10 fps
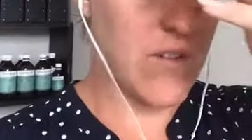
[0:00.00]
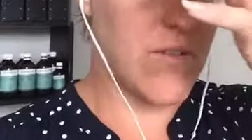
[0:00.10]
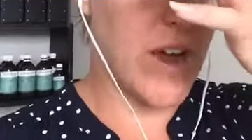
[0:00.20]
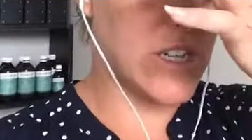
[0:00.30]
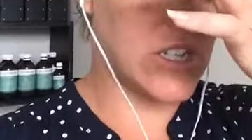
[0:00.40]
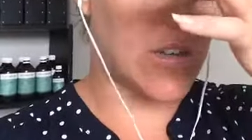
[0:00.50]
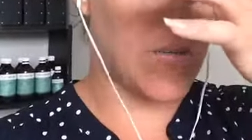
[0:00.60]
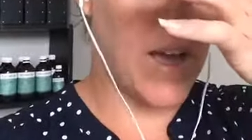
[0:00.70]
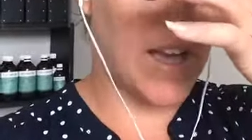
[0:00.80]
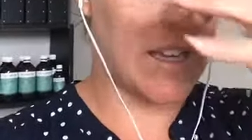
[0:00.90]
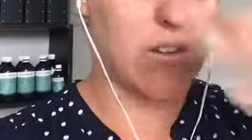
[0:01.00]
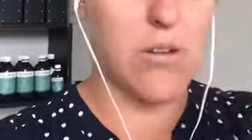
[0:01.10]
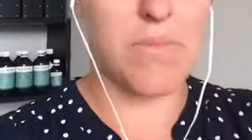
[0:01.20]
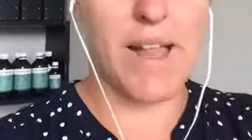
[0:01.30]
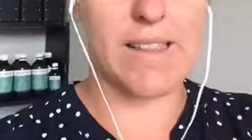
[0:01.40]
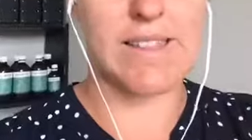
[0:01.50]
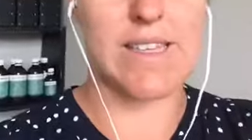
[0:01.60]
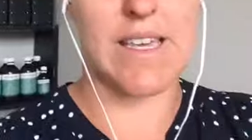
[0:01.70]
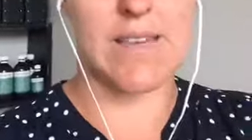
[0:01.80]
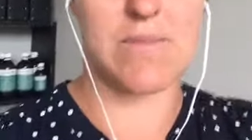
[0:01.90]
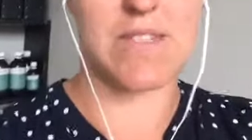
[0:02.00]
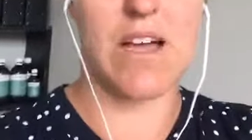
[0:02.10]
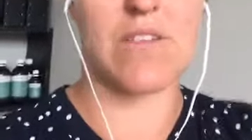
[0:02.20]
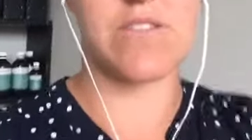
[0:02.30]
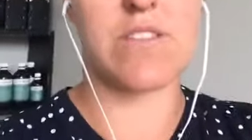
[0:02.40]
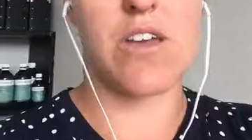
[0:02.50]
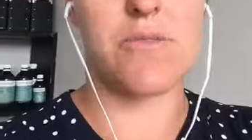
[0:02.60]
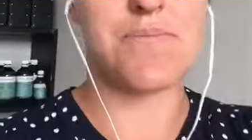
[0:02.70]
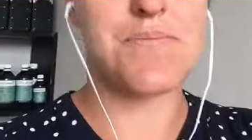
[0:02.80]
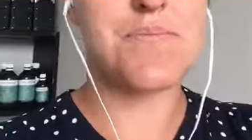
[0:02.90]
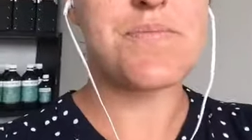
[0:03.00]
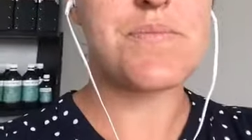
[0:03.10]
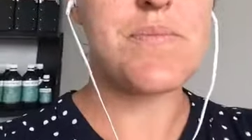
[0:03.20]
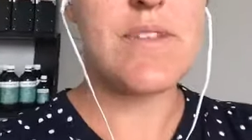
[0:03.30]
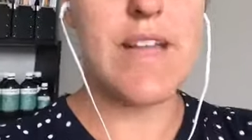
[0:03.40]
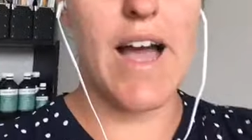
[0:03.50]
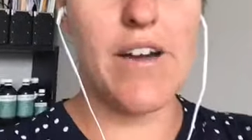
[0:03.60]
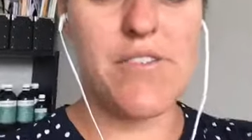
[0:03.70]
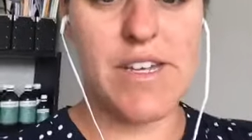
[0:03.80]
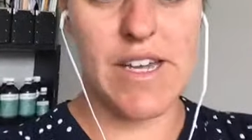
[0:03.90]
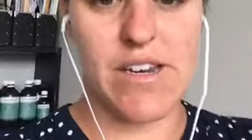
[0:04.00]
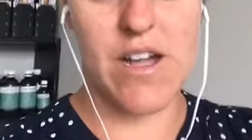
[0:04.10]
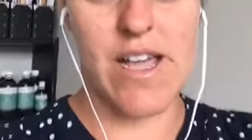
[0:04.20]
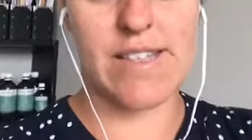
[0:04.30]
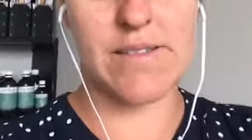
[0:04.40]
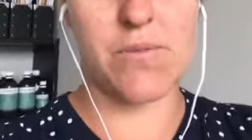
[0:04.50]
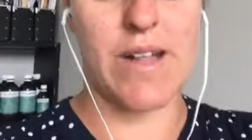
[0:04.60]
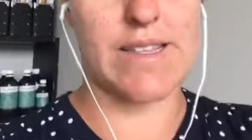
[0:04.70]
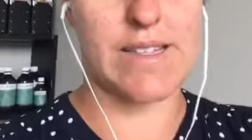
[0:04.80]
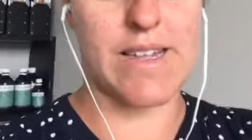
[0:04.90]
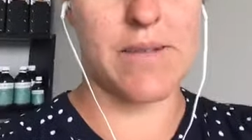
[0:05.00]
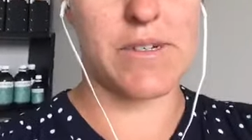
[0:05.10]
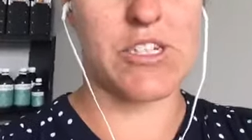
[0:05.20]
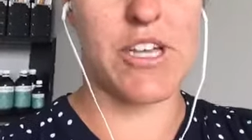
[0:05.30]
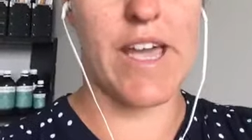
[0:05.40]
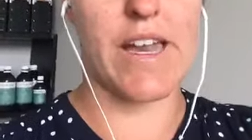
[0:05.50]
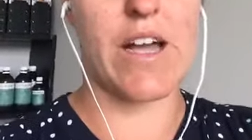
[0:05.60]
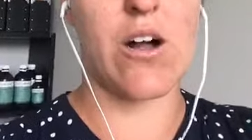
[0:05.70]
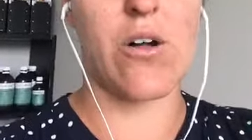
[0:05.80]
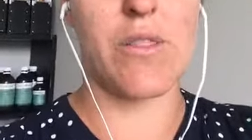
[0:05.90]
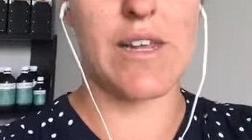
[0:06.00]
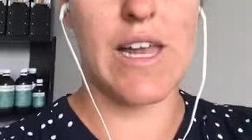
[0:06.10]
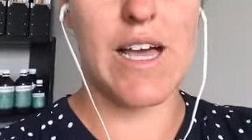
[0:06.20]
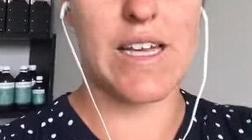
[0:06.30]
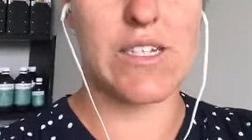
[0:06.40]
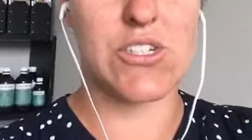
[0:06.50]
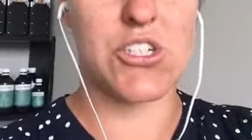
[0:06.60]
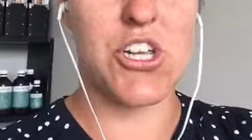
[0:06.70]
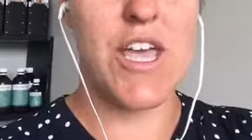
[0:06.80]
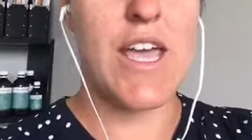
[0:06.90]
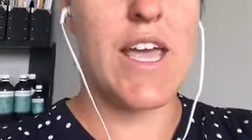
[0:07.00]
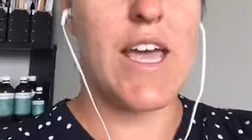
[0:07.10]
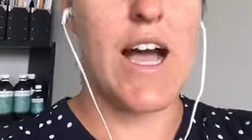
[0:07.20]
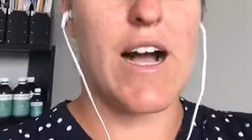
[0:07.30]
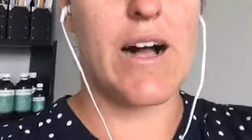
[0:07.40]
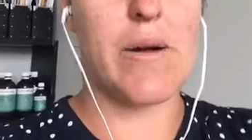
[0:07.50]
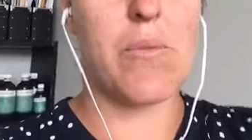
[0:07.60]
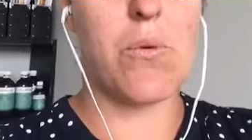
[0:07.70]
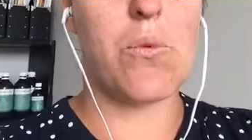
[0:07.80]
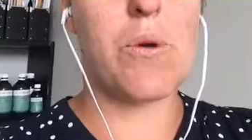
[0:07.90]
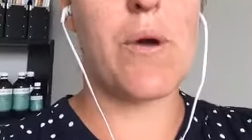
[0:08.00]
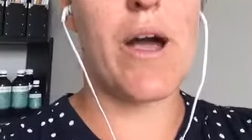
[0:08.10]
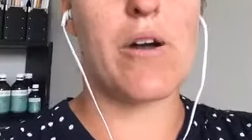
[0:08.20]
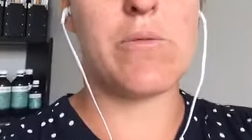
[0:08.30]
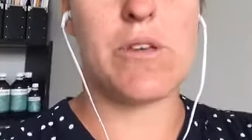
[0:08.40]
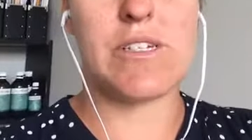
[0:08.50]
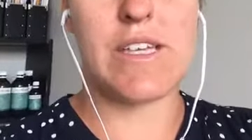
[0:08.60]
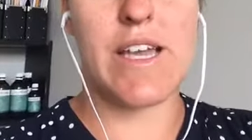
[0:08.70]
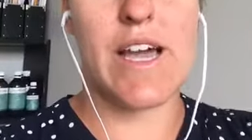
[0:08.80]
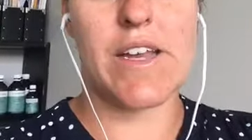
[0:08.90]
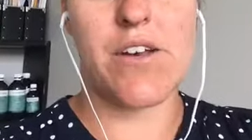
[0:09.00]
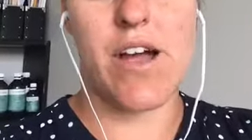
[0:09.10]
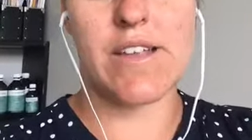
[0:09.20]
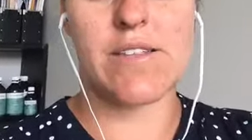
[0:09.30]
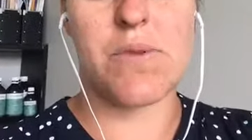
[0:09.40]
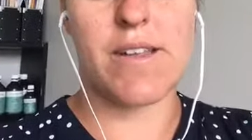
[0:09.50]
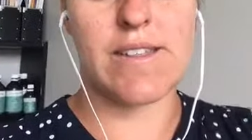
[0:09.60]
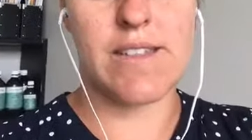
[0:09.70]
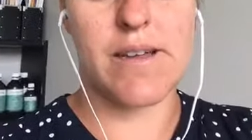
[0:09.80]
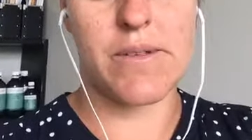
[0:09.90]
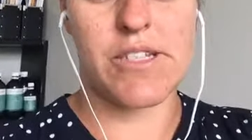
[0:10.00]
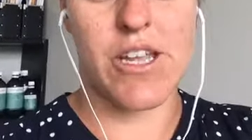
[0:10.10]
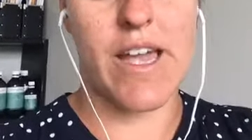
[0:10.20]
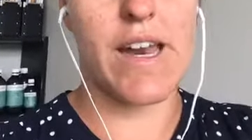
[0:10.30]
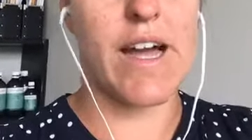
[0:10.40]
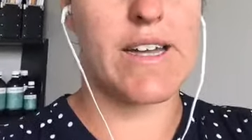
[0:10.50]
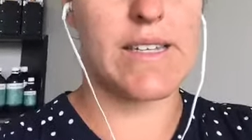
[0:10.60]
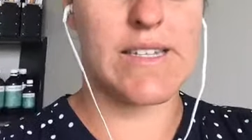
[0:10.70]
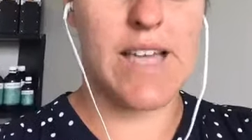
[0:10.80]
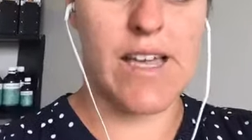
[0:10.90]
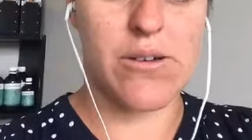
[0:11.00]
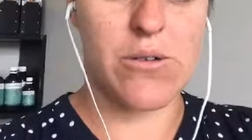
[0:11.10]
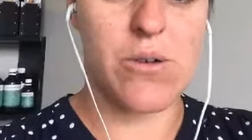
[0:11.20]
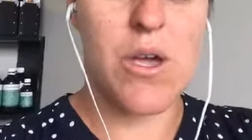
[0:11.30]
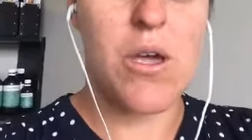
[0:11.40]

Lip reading: rushing away and not balancing himself. So having a nice, well-established canter on the lunge will help you to get a nice, well-established canter under saddle,